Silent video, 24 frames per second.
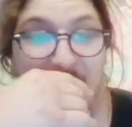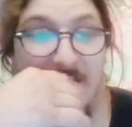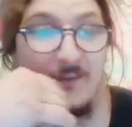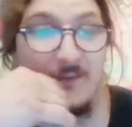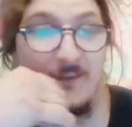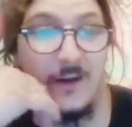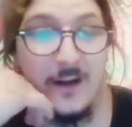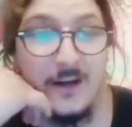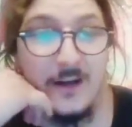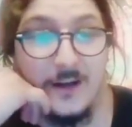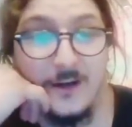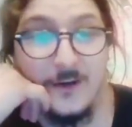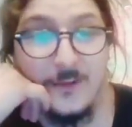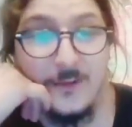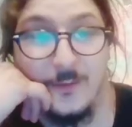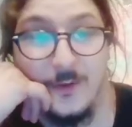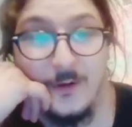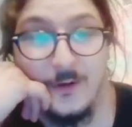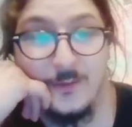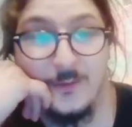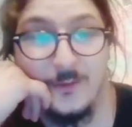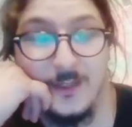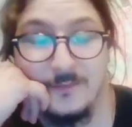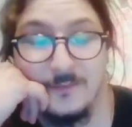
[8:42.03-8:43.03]
I can find on her
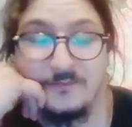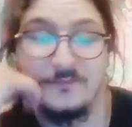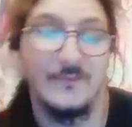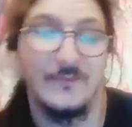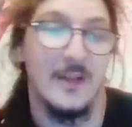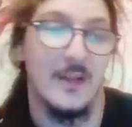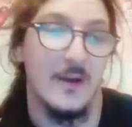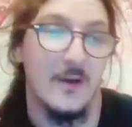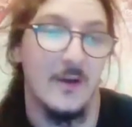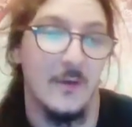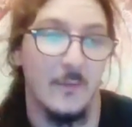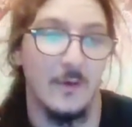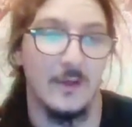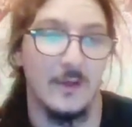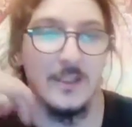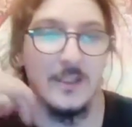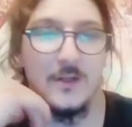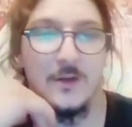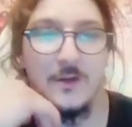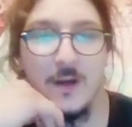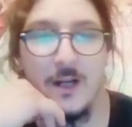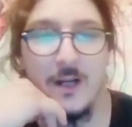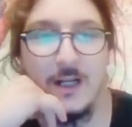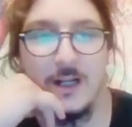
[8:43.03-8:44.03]
opponent.
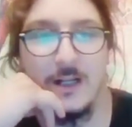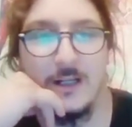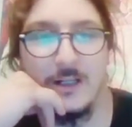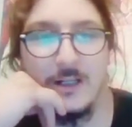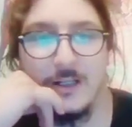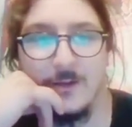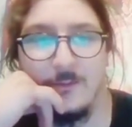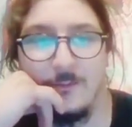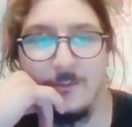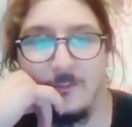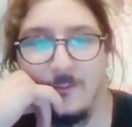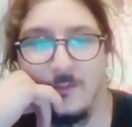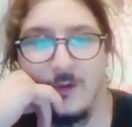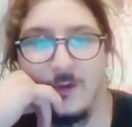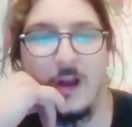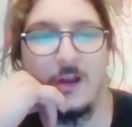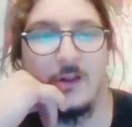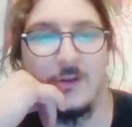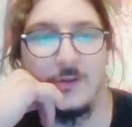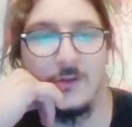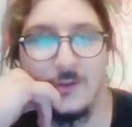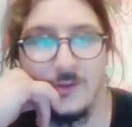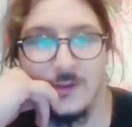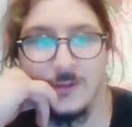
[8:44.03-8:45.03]
Wasn't a great idea. We
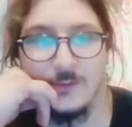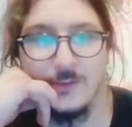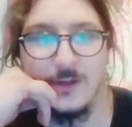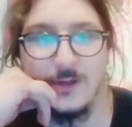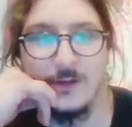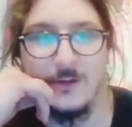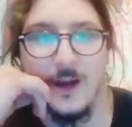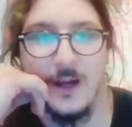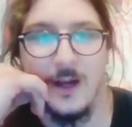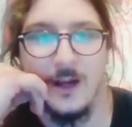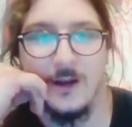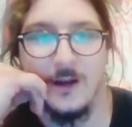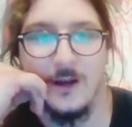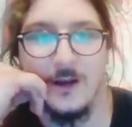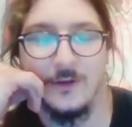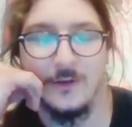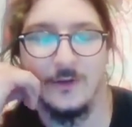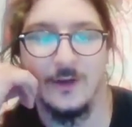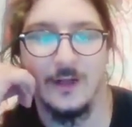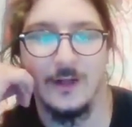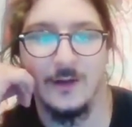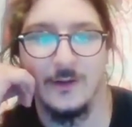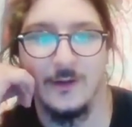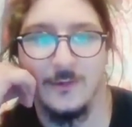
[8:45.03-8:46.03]
all lose
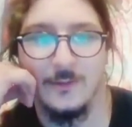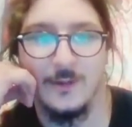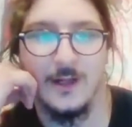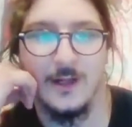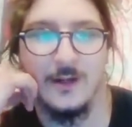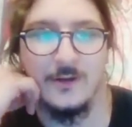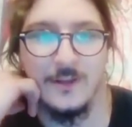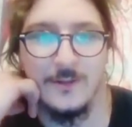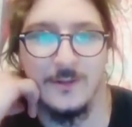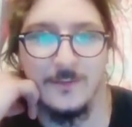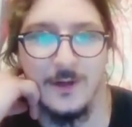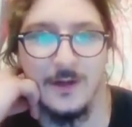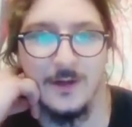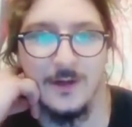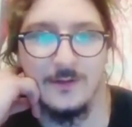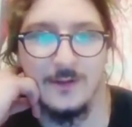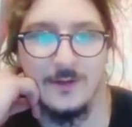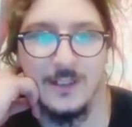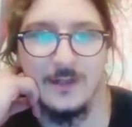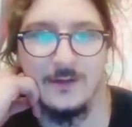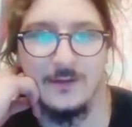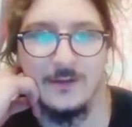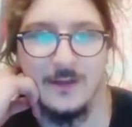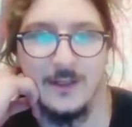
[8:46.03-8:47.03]
little $3
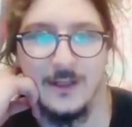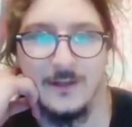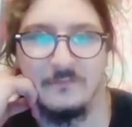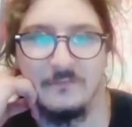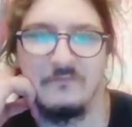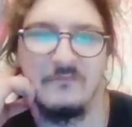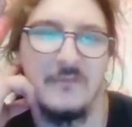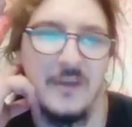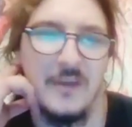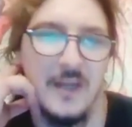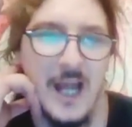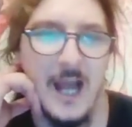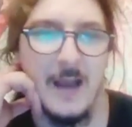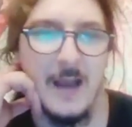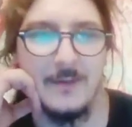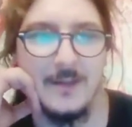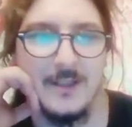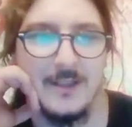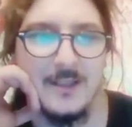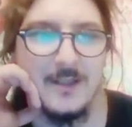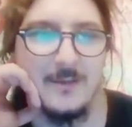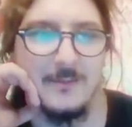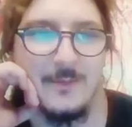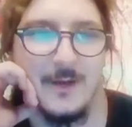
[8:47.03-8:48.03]
sprinkles here and there.
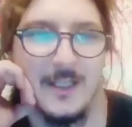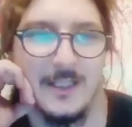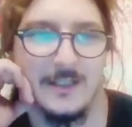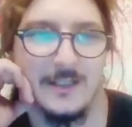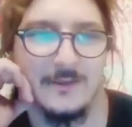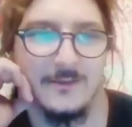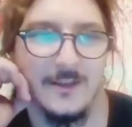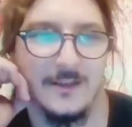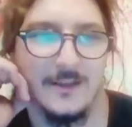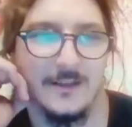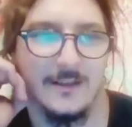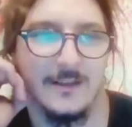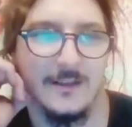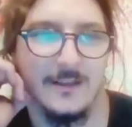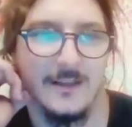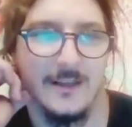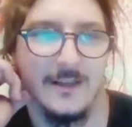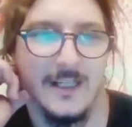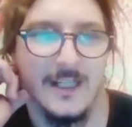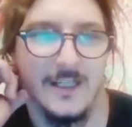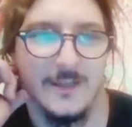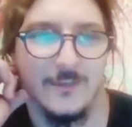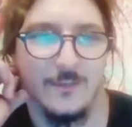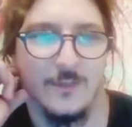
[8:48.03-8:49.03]
Happens to the best of us.
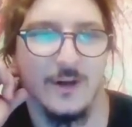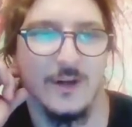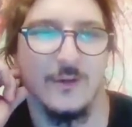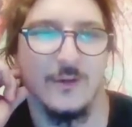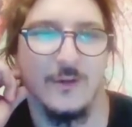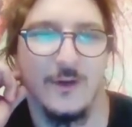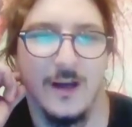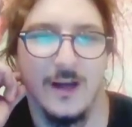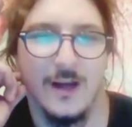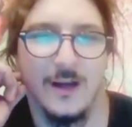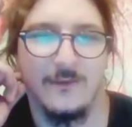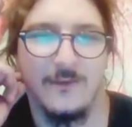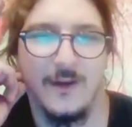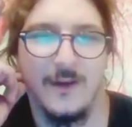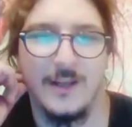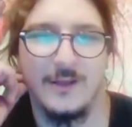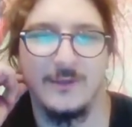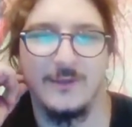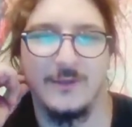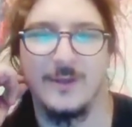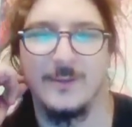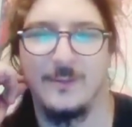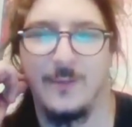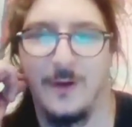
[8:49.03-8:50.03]
Where you
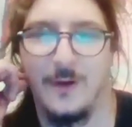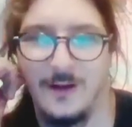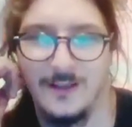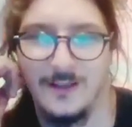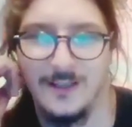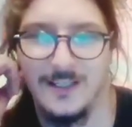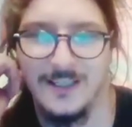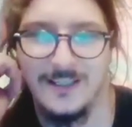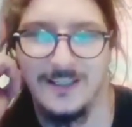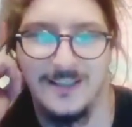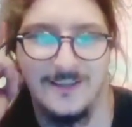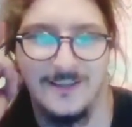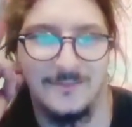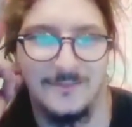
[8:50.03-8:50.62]
find those spots.